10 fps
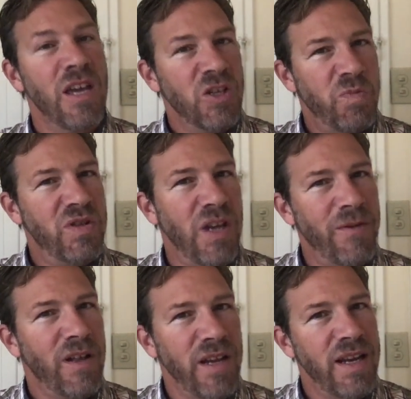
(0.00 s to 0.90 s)

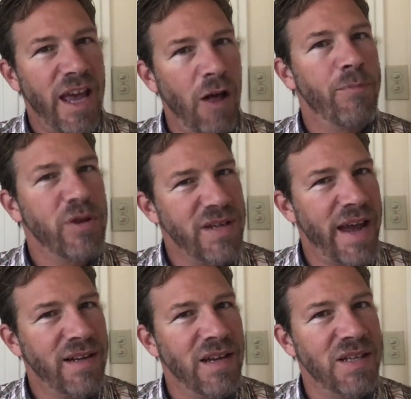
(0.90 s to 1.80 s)
specifically to help
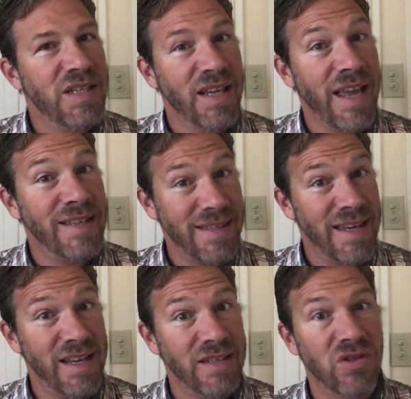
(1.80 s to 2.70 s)
protect us against
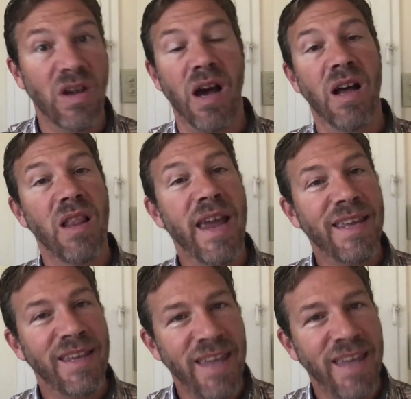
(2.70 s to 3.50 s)
things like